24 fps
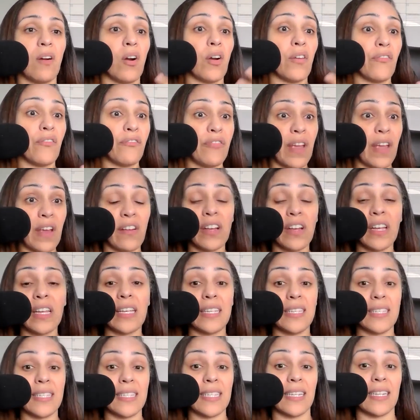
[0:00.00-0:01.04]
are very
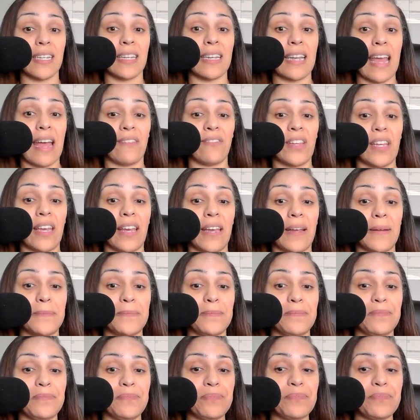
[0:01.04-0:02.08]
easy to navigate.